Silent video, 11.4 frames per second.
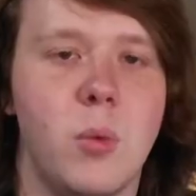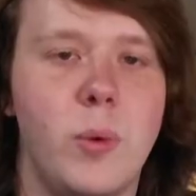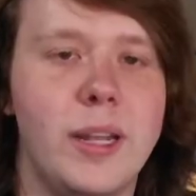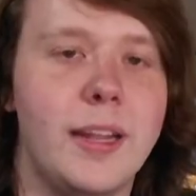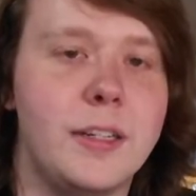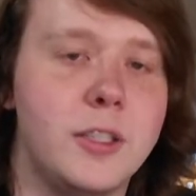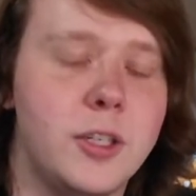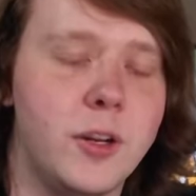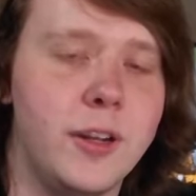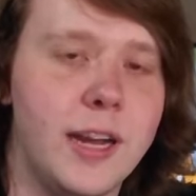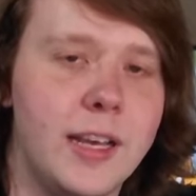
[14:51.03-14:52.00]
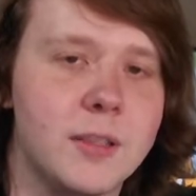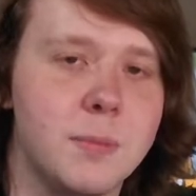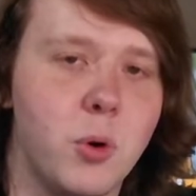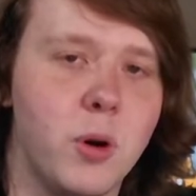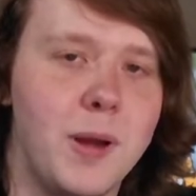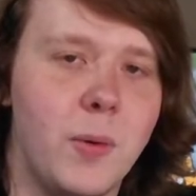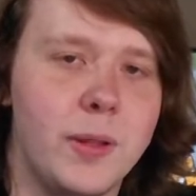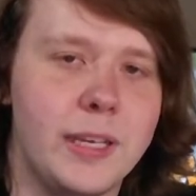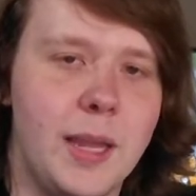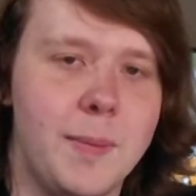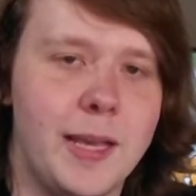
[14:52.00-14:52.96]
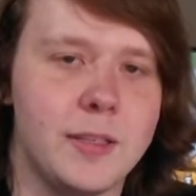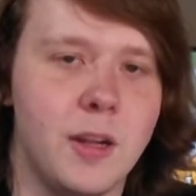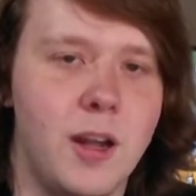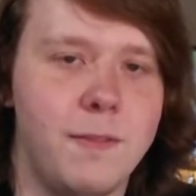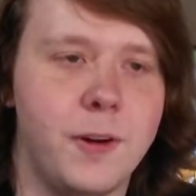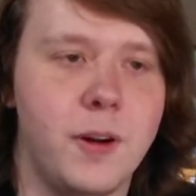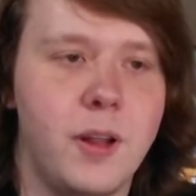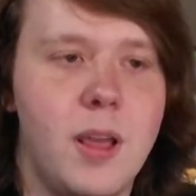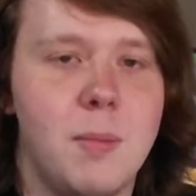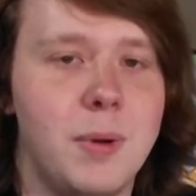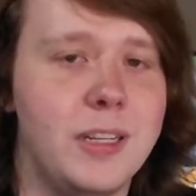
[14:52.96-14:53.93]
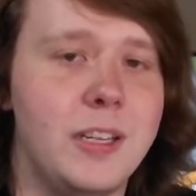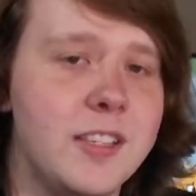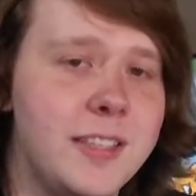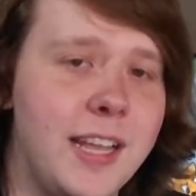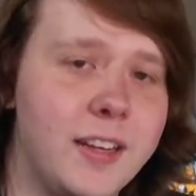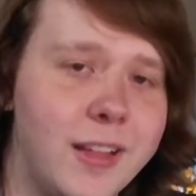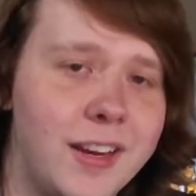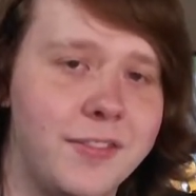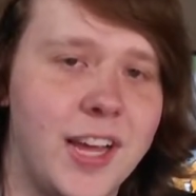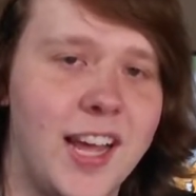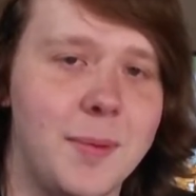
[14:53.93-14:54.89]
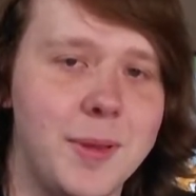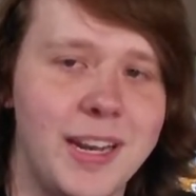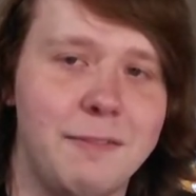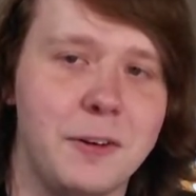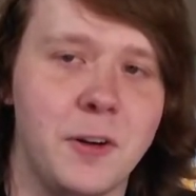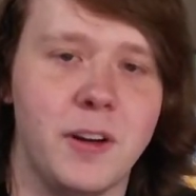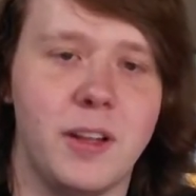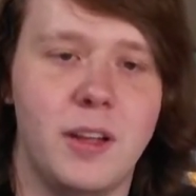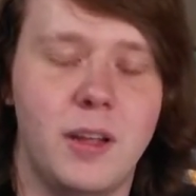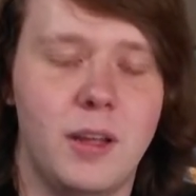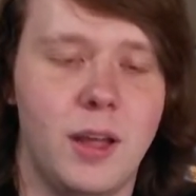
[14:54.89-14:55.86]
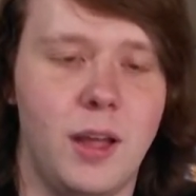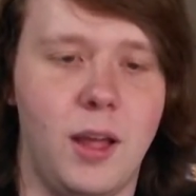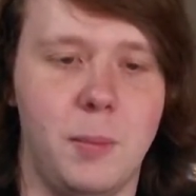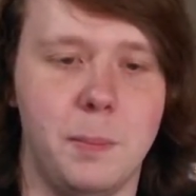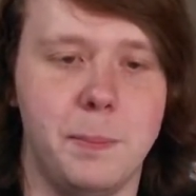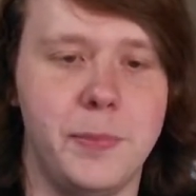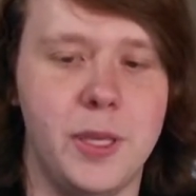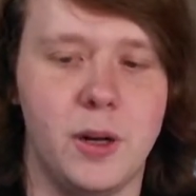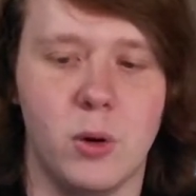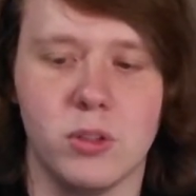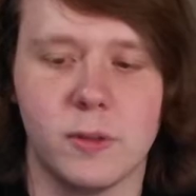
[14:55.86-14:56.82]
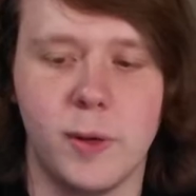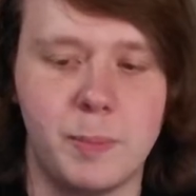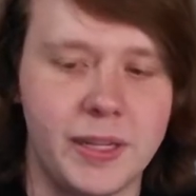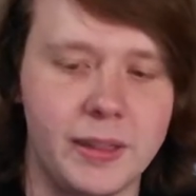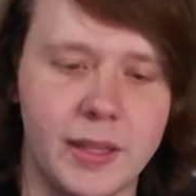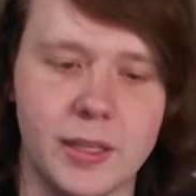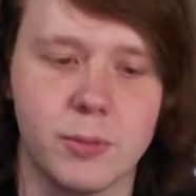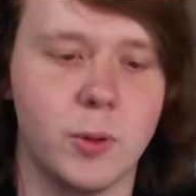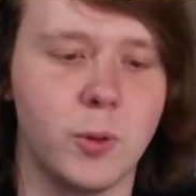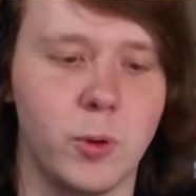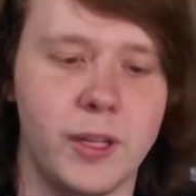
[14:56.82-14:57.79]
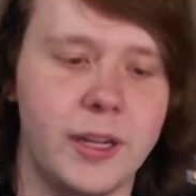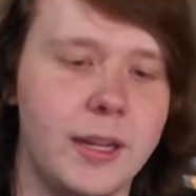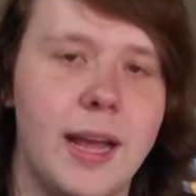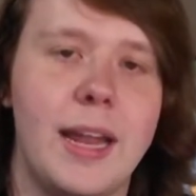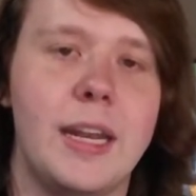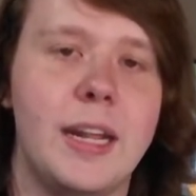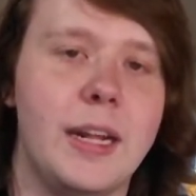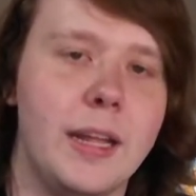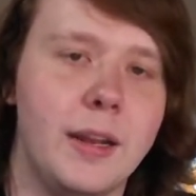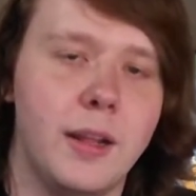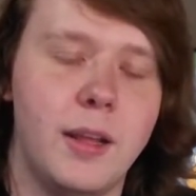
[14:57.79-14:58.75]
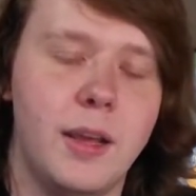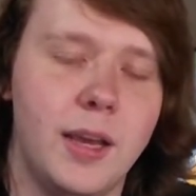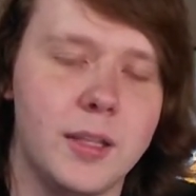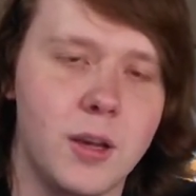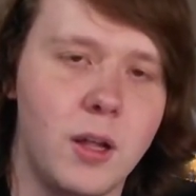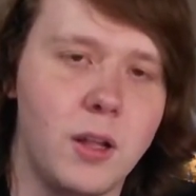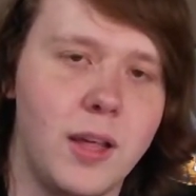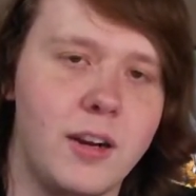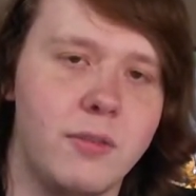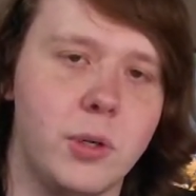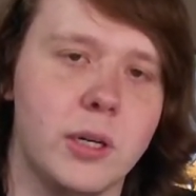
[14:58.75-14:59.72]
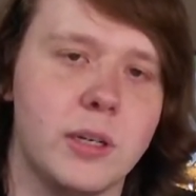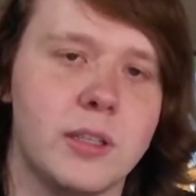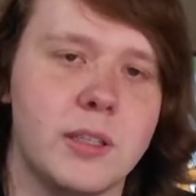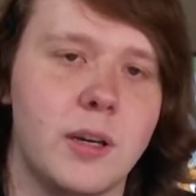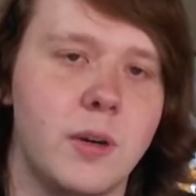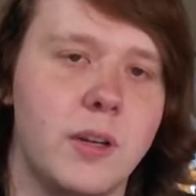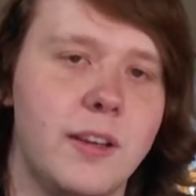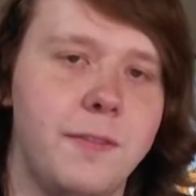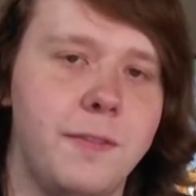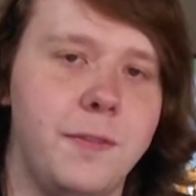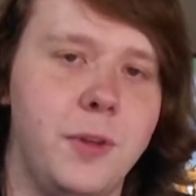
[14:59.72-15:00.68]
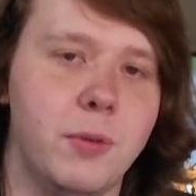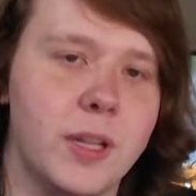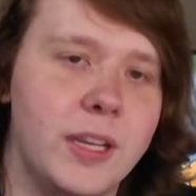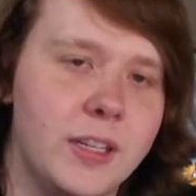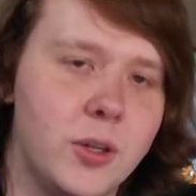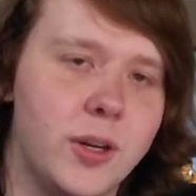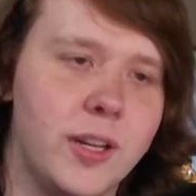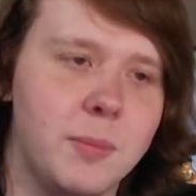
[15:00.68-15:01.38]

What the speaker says: we'd like to show you guys more about what the game has to offer, but it does take a lot of time and effort. You know, scripting this, recording it, editing it, it's all a lot of work. So if you really enjoyed it,